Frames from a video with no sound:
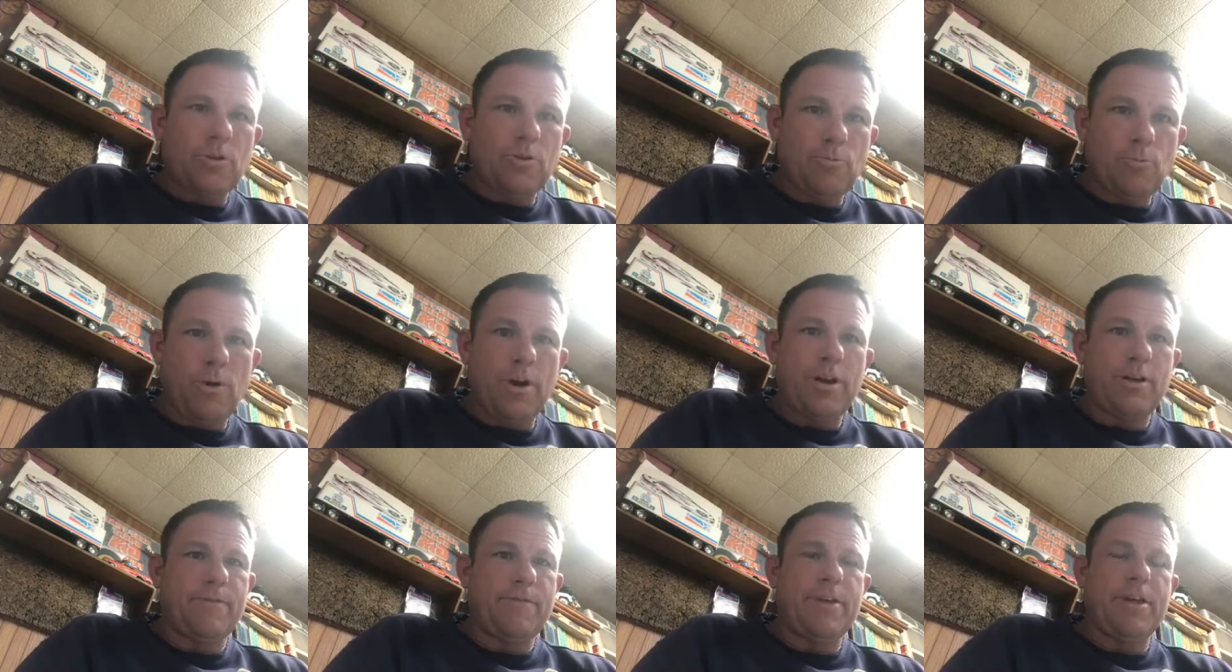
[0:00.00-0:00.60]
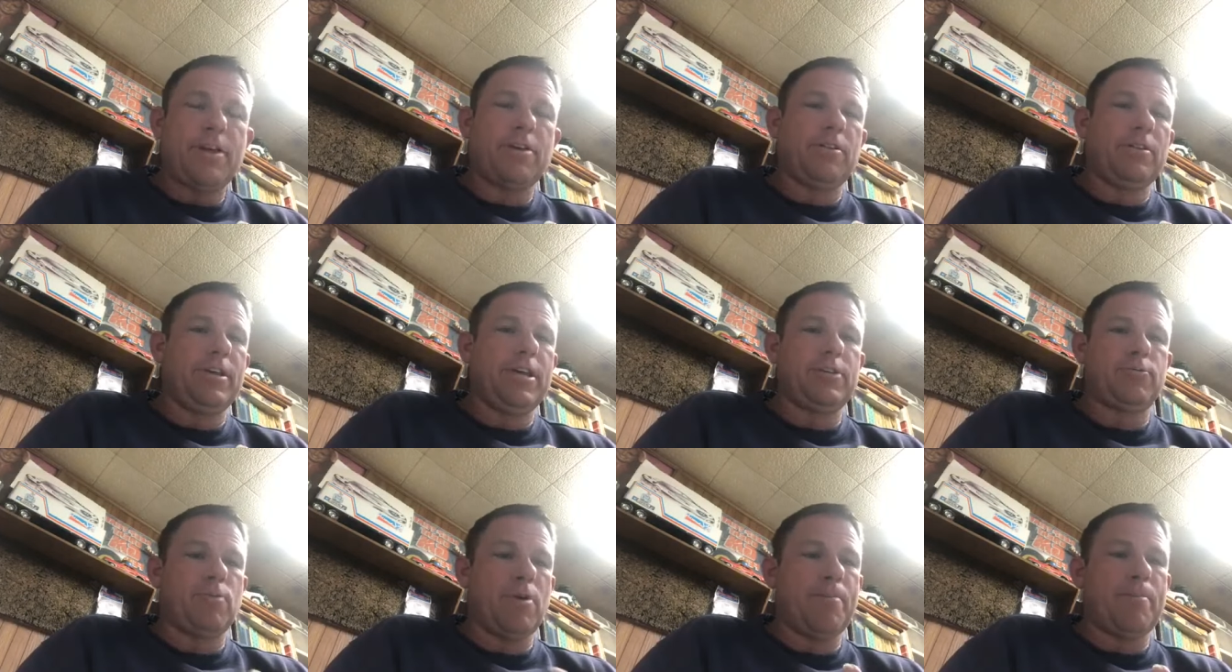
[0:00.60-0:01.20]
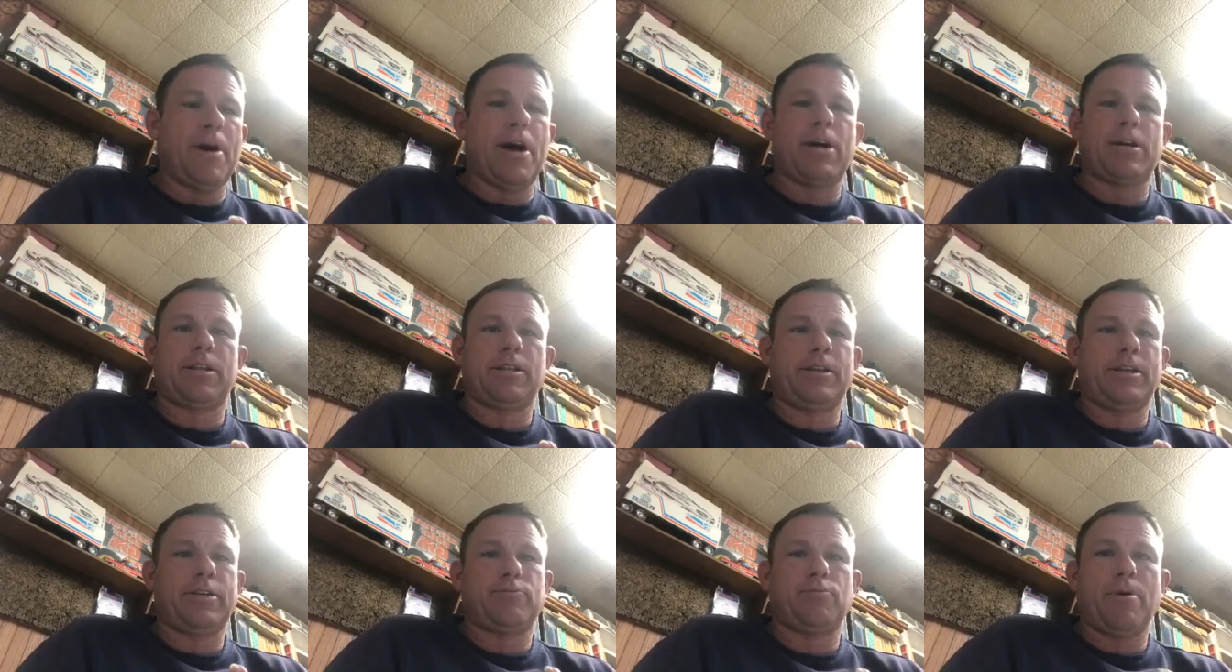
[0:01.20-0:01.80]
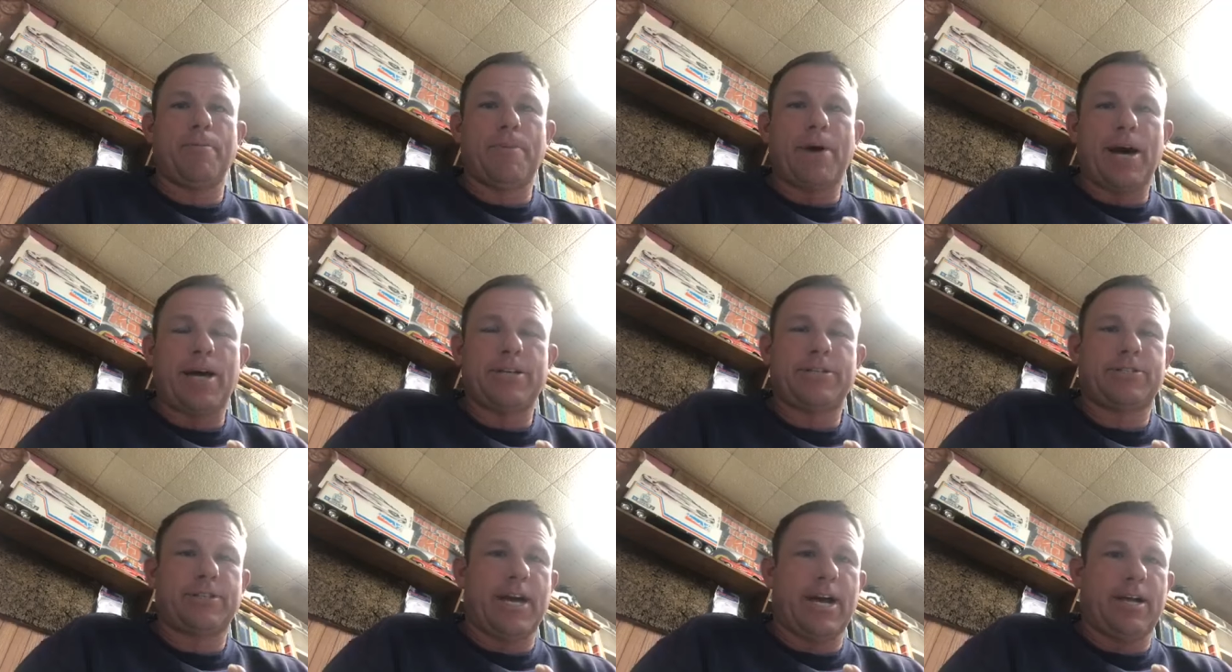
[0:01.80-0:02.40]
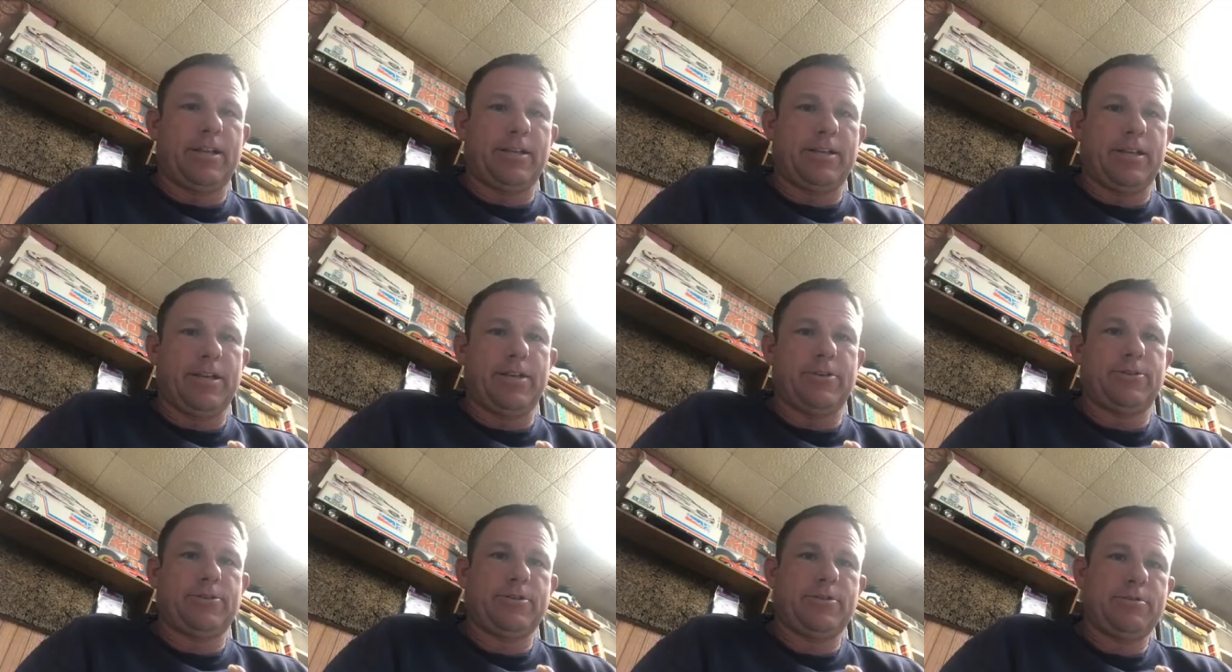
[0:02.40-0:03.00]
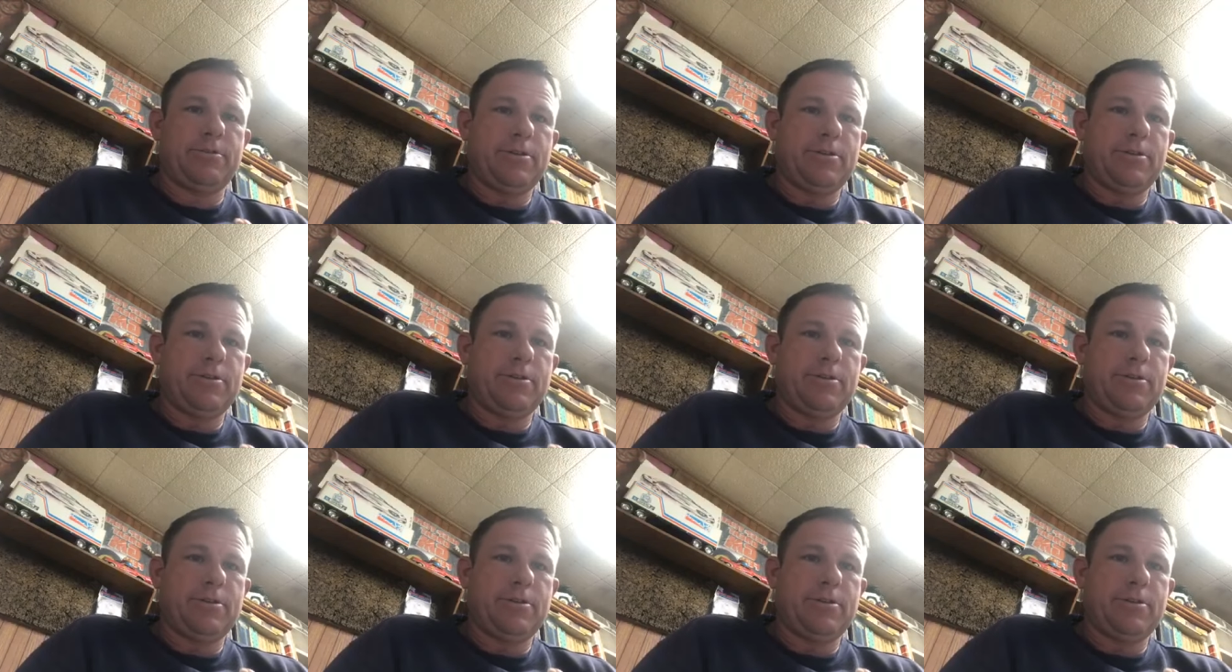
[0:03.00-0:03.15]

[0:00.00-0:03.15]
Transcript: What your vehicle is, what model it is, what body style it is.